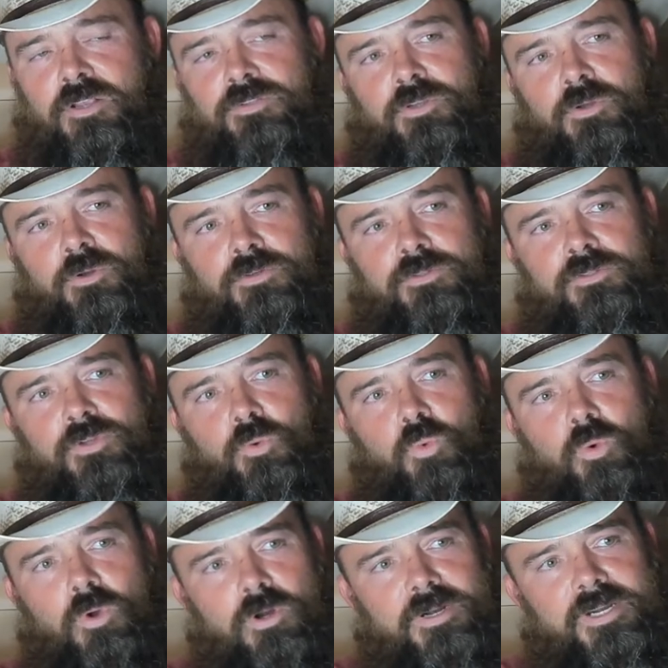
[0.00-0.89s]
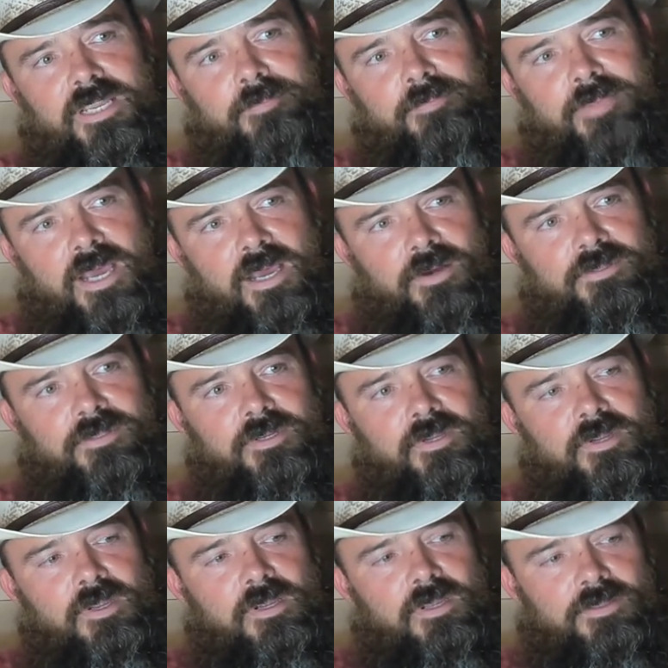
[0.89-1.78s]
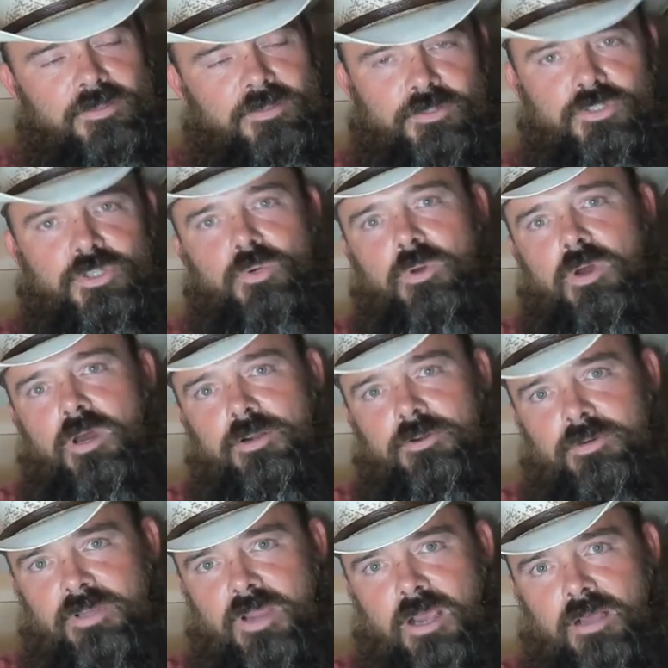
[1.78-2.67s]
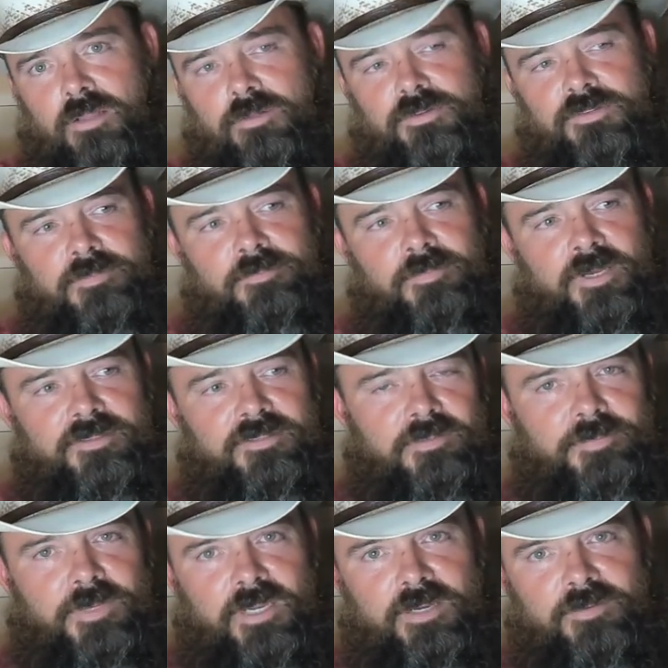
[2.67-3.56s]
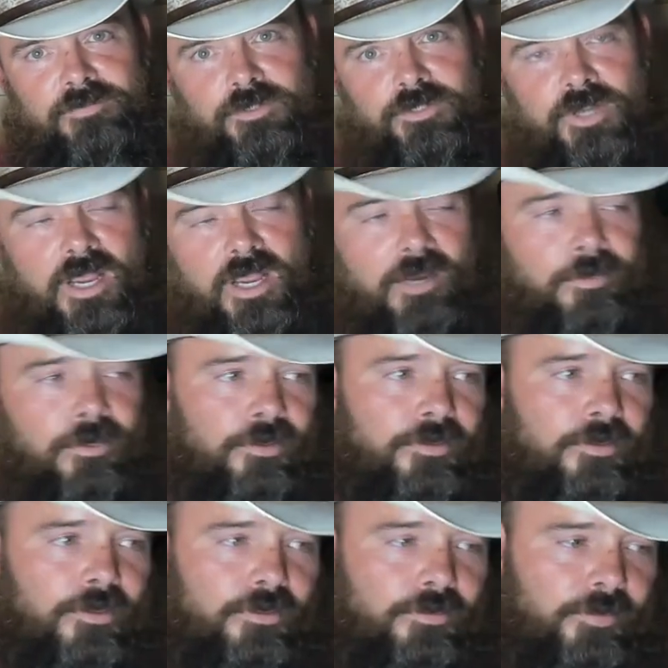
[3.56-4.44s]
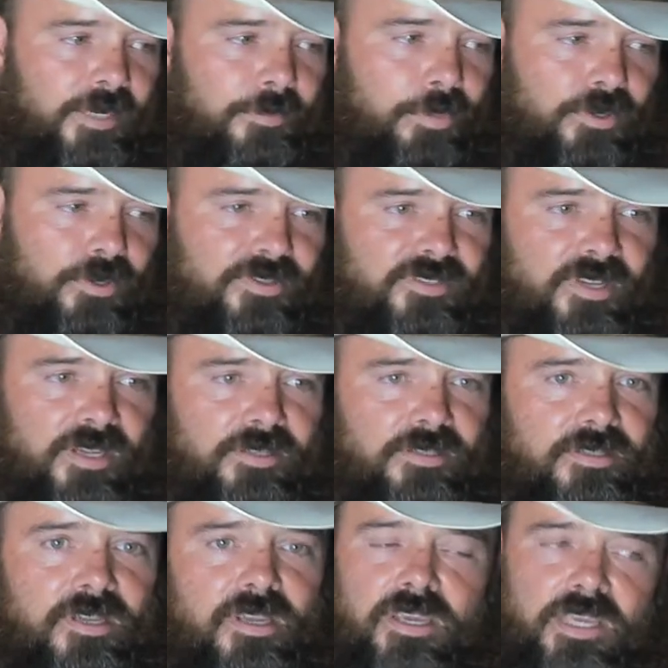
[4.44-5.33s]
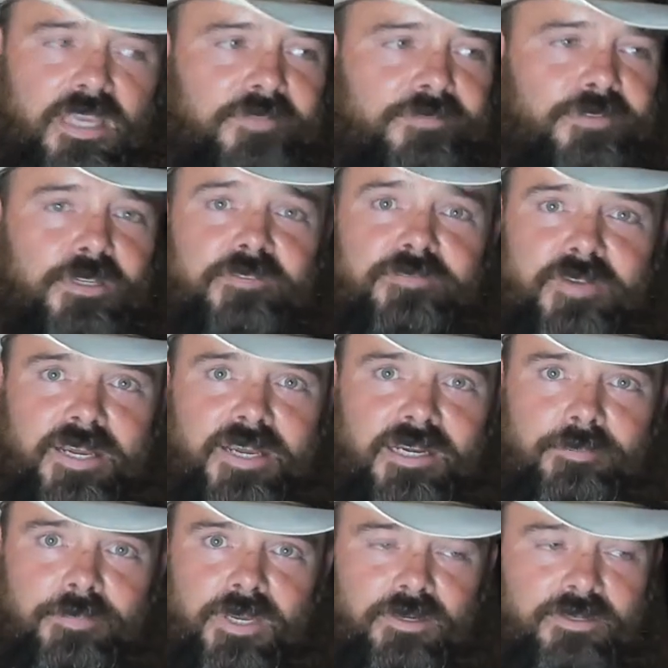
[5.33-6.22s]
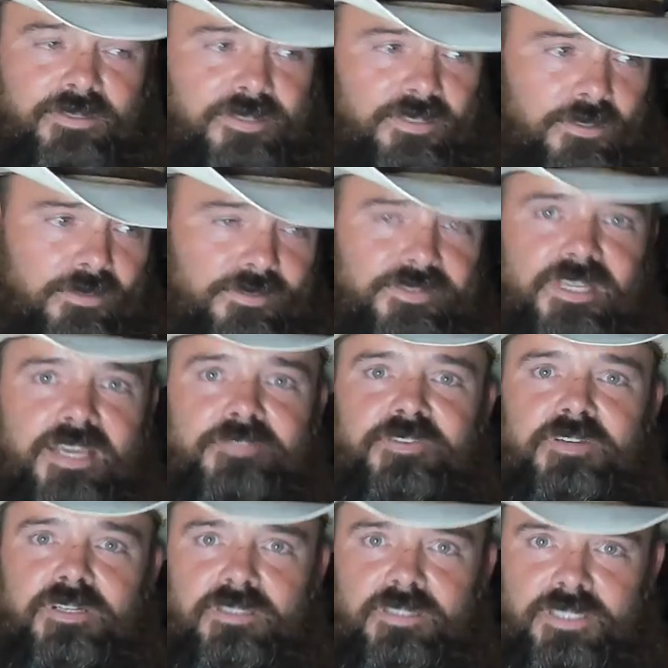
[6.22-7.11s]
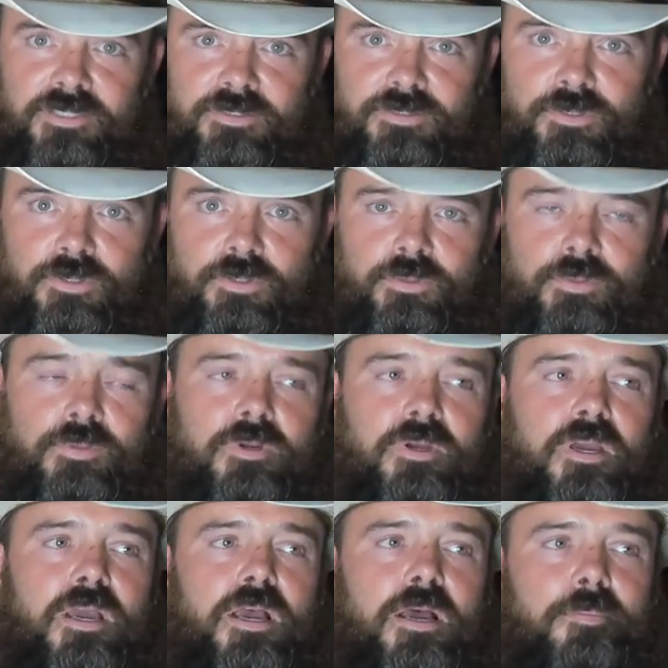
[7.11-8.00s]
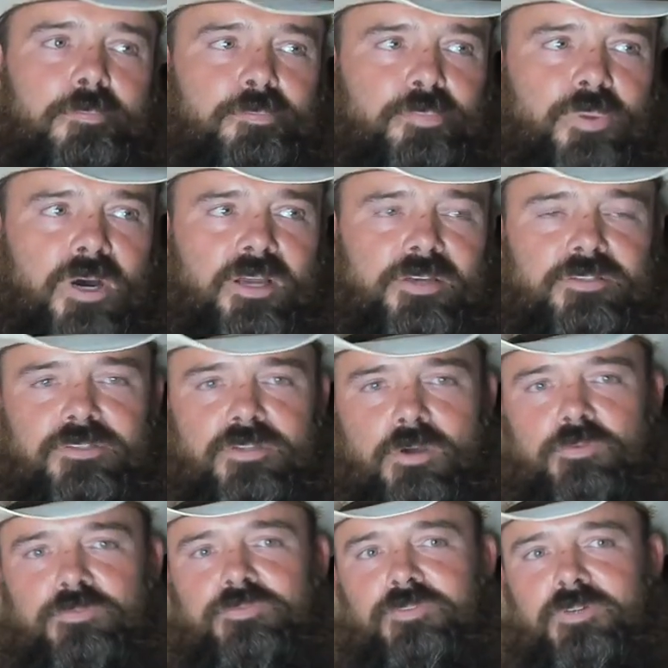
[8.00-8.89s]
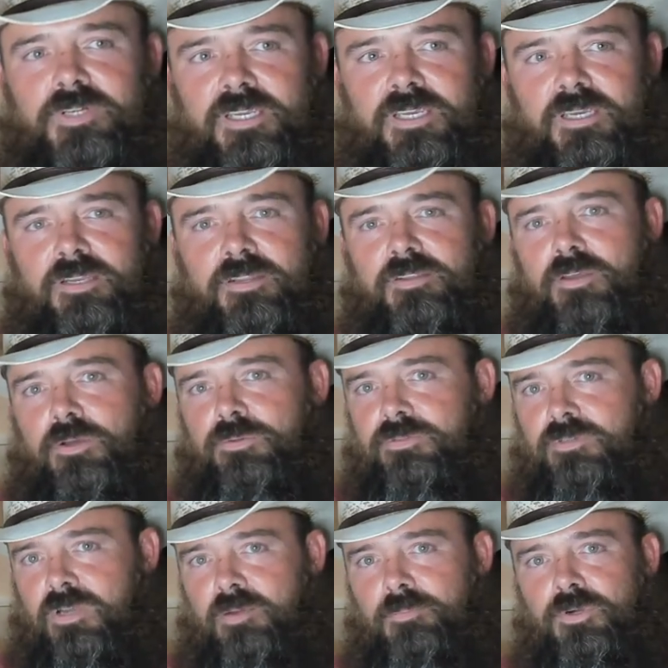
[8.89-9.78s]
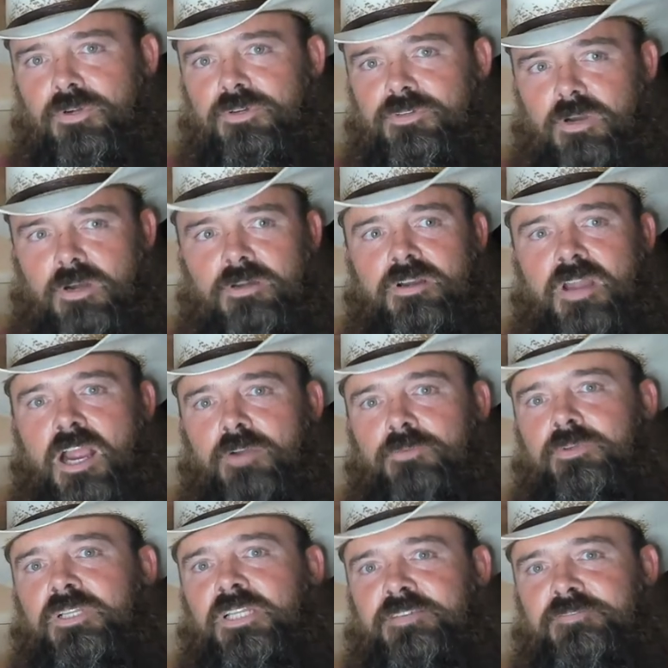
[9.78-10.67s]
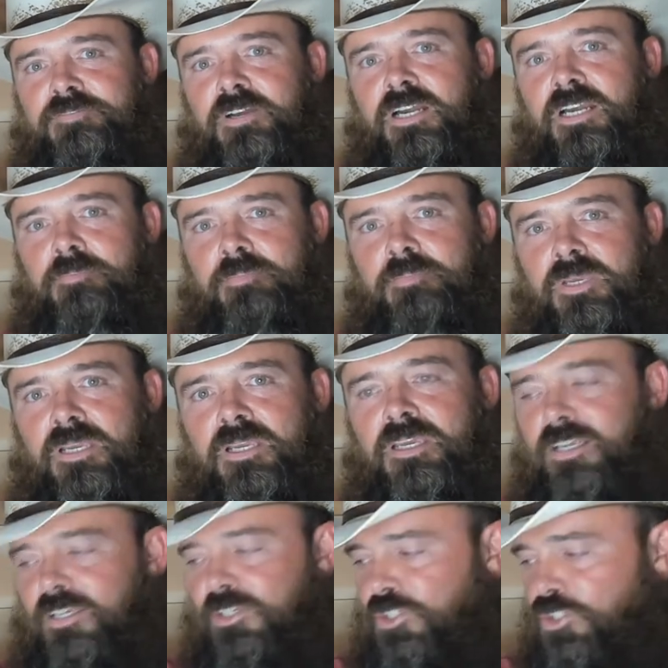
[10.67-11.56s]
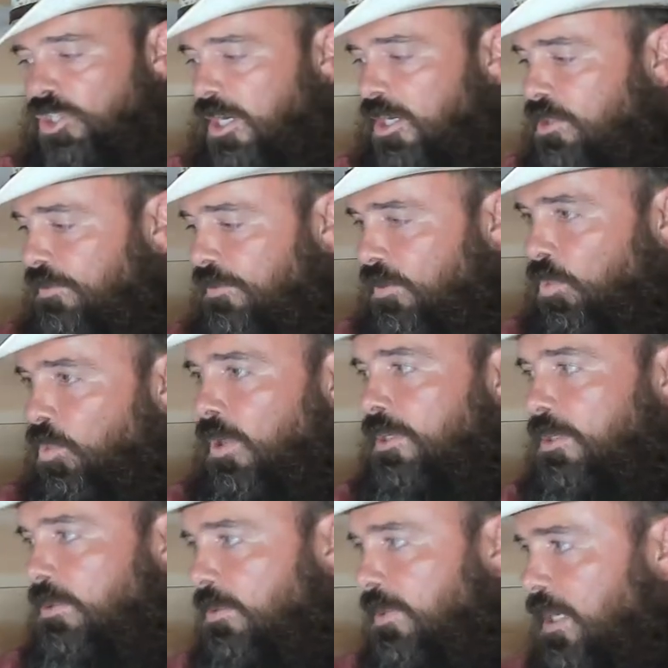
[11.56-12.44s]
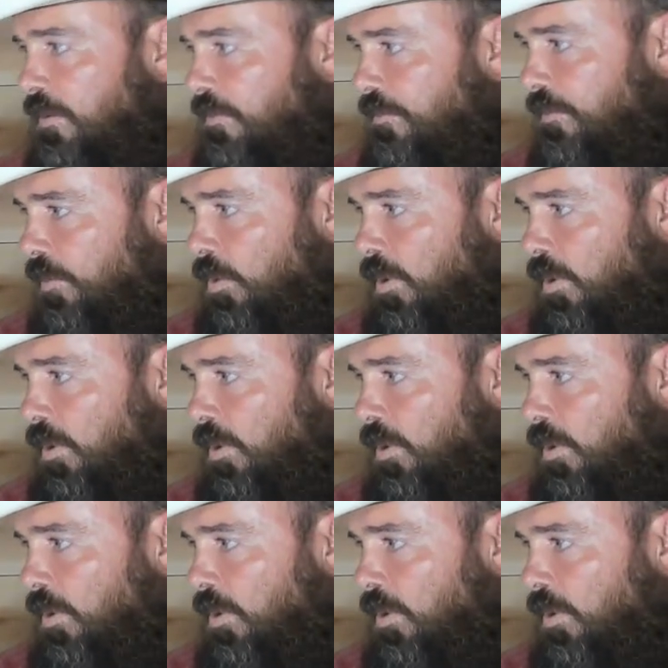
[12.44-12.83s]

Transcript: So to worry about the $200 a month to pay for jobber or the 3%, if you can find a better deal, definitely do. But don't forget, those numbers are not really very big in exchange for what you get